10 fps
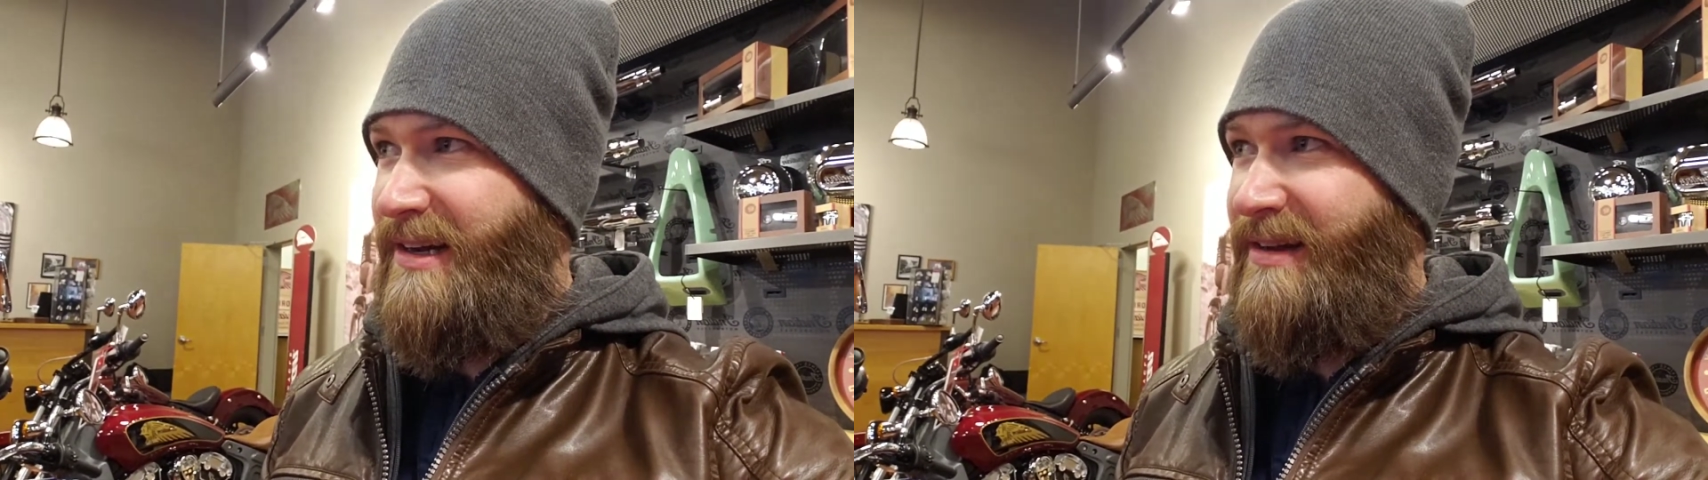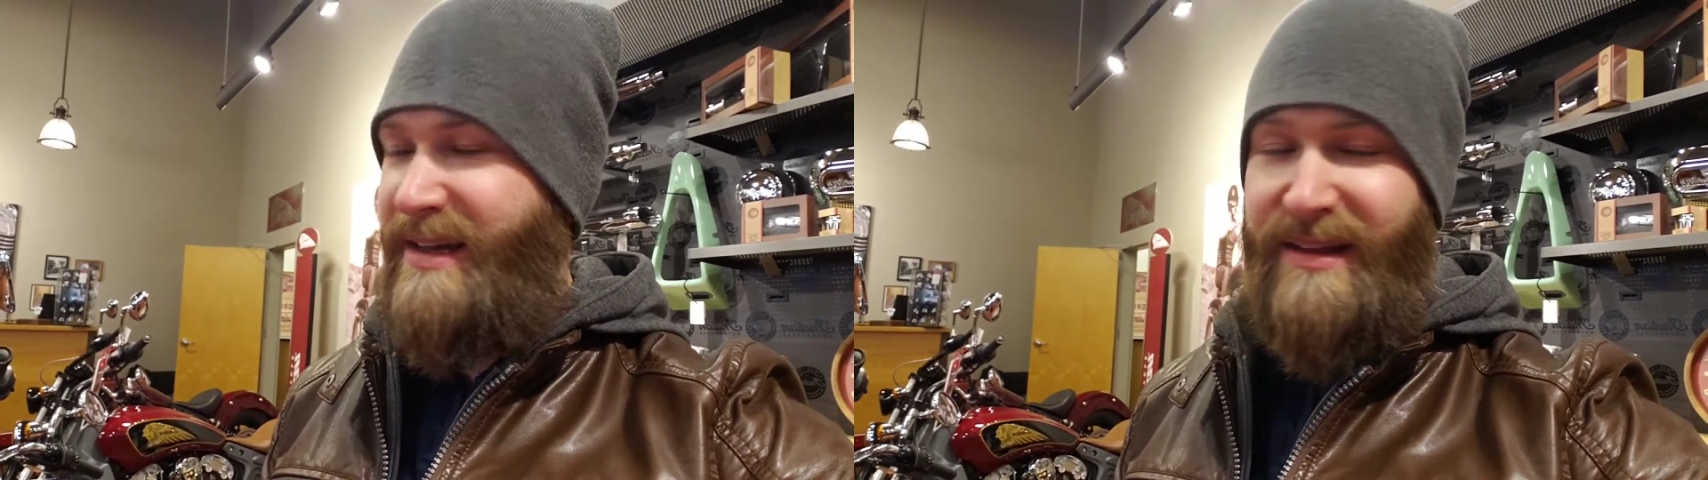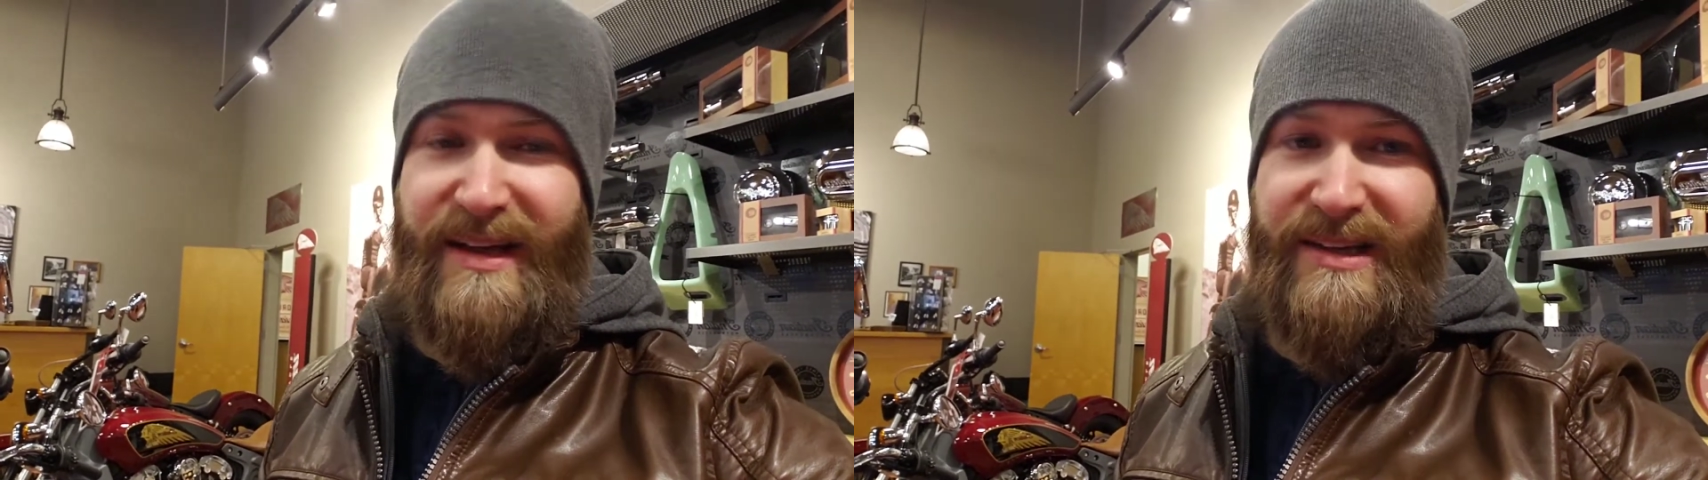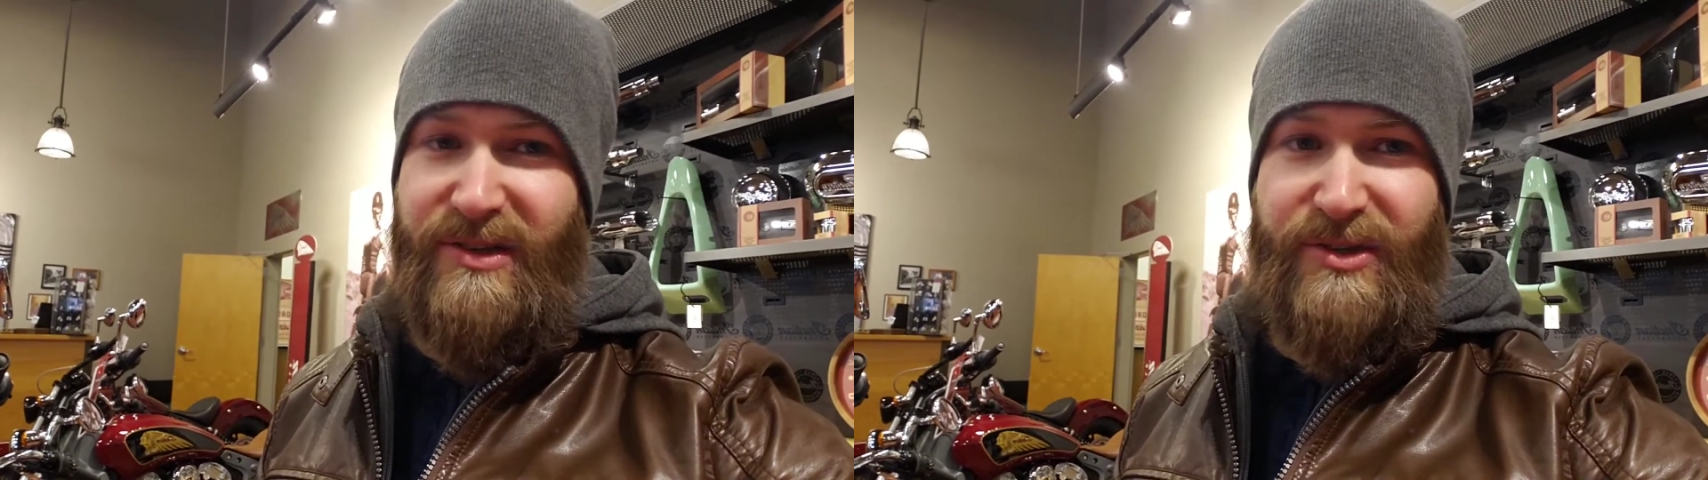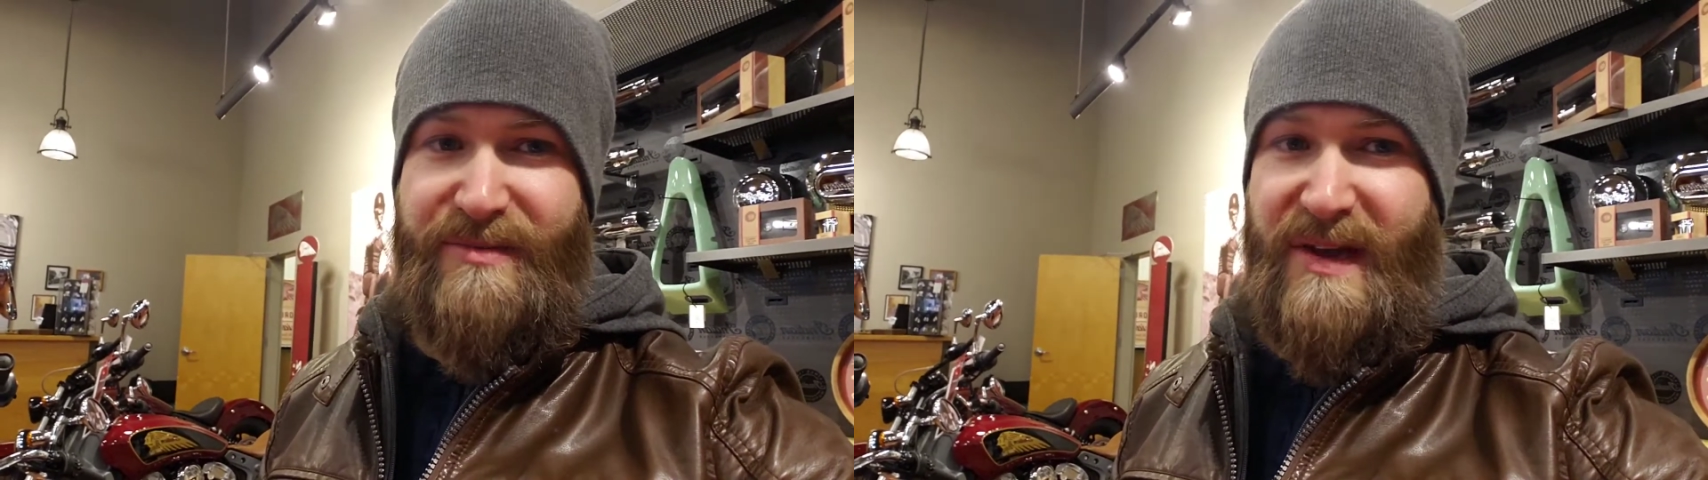and like I
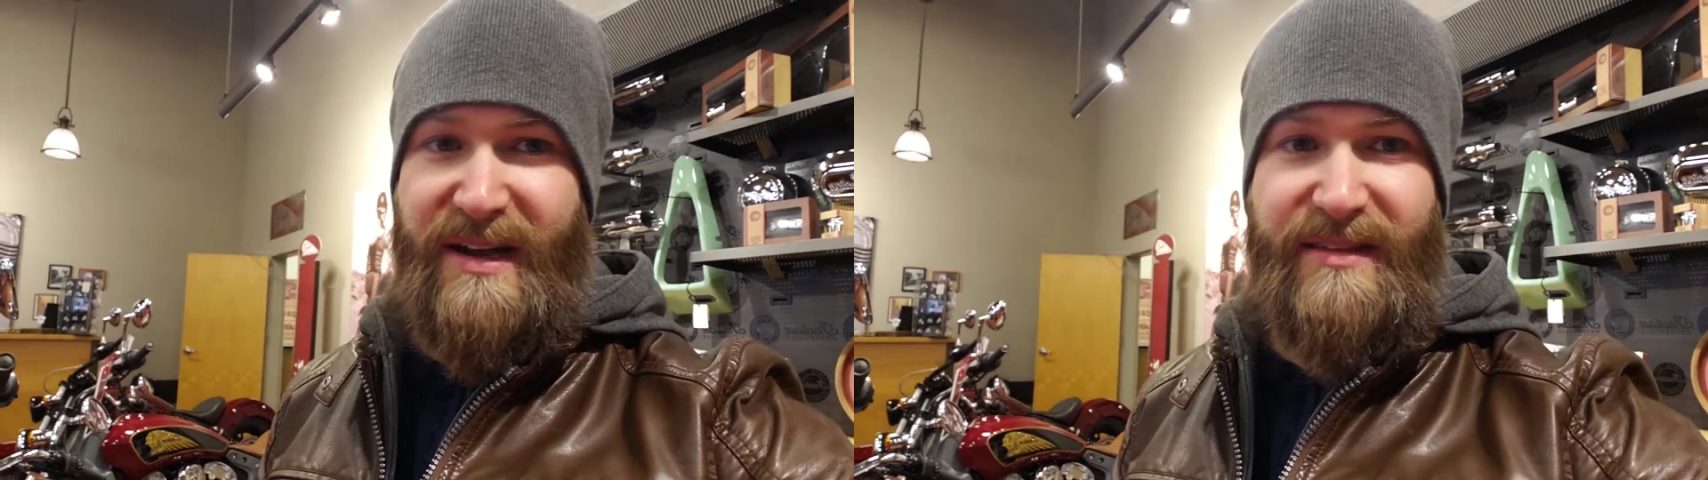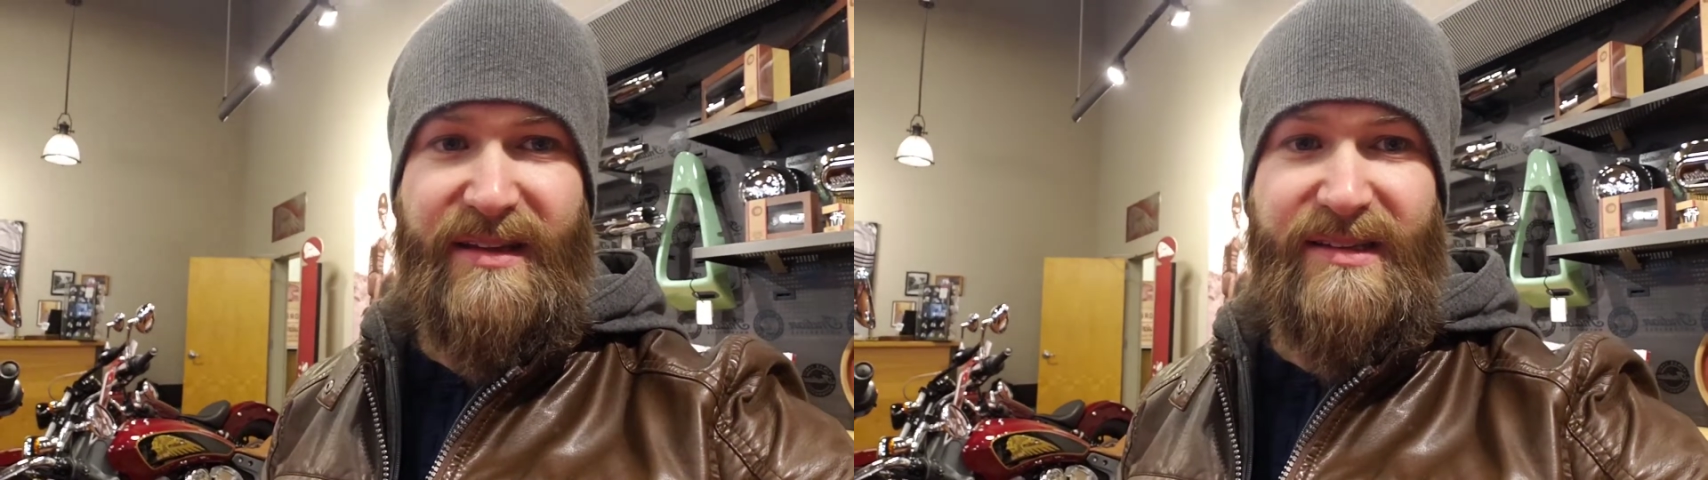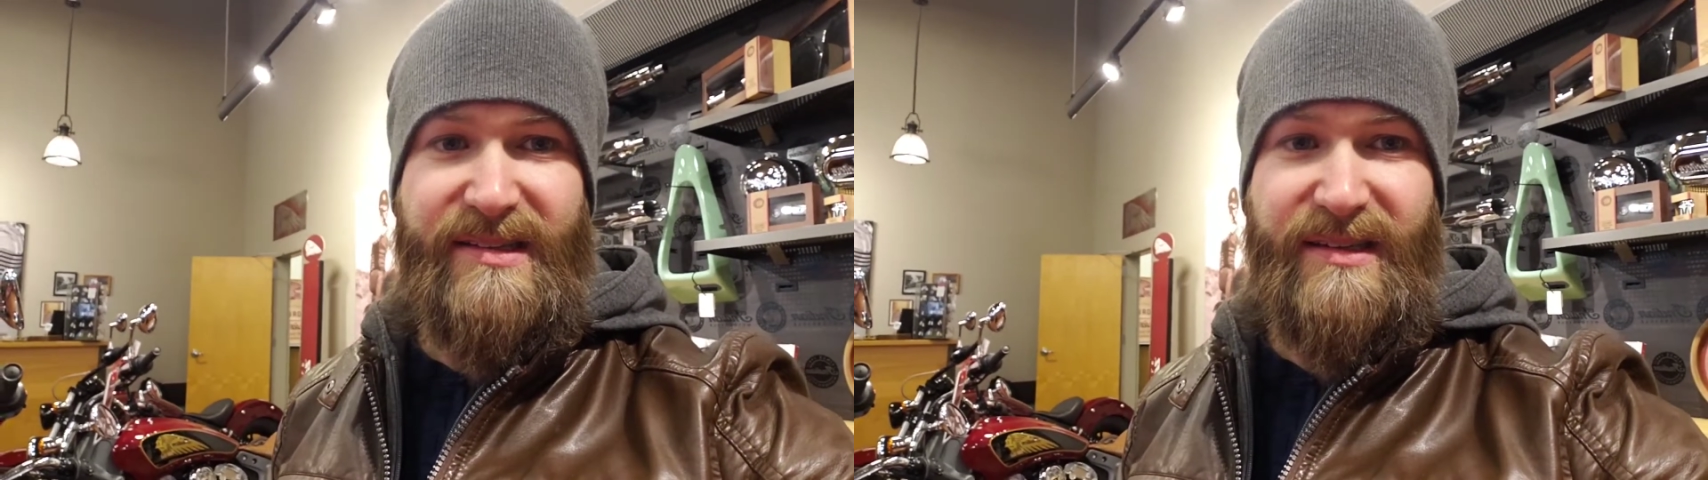told you, man, I think it's